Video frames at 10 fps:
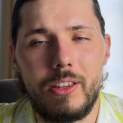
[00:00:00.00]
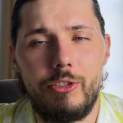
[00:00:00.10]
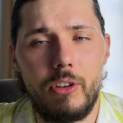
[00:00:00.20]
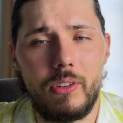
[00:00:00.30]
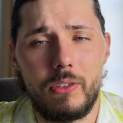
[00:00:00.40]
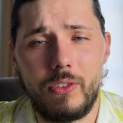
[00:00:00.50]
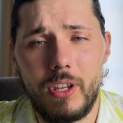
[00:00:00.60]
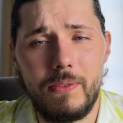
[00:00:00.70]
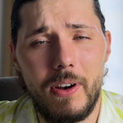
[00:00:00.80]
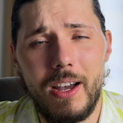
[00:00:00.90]
JSON
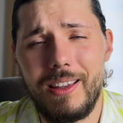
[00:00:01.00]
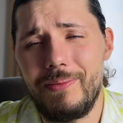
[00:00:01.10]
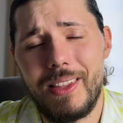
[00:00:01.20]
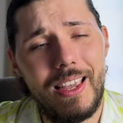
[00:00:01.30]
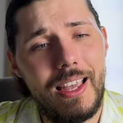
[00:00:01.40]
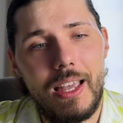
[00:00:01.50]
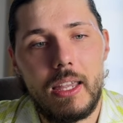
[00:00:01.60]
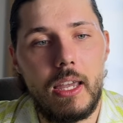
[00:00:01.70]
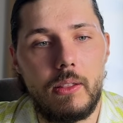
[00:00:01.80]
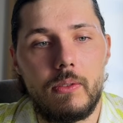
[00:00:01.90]
stringify.
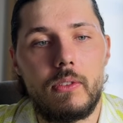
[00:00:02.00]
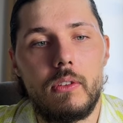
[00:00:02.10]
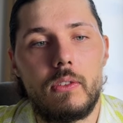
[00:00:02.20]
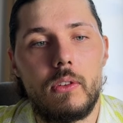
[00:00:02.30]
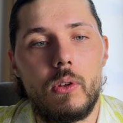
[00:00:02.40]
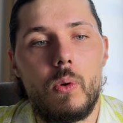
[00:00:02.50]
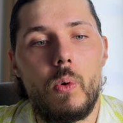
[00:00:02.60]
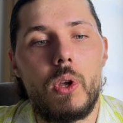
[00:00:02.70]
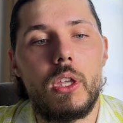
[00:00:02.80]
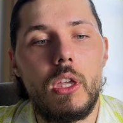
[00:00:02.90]
Again, since
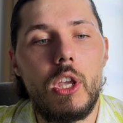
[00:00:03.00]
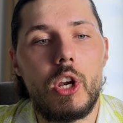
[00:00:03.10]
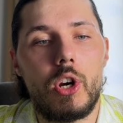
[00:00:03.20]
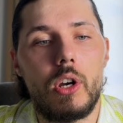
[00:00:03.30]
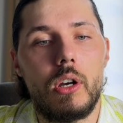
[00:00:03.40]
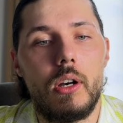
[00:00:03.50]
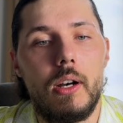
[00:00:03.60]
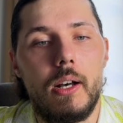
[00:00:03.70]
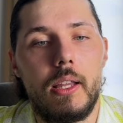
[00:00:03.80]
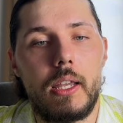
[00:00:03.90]
here,
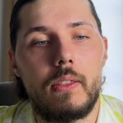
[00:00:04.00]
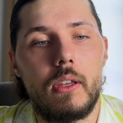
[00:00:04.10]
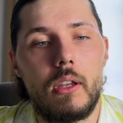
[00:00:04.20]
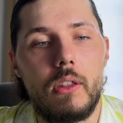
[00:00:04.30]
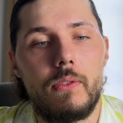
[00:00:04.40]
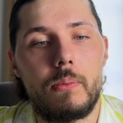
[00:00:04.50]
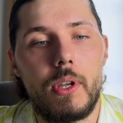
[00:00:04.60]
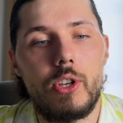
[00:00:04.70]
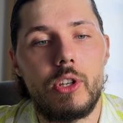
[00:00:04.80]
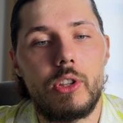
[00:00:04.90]
like the
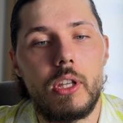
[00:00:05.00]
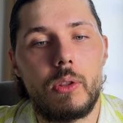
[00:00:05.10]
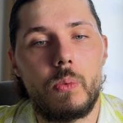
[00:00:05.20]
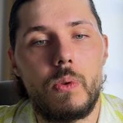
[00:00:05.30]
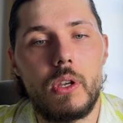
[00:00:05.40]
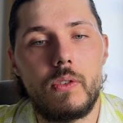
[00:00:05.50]
information that we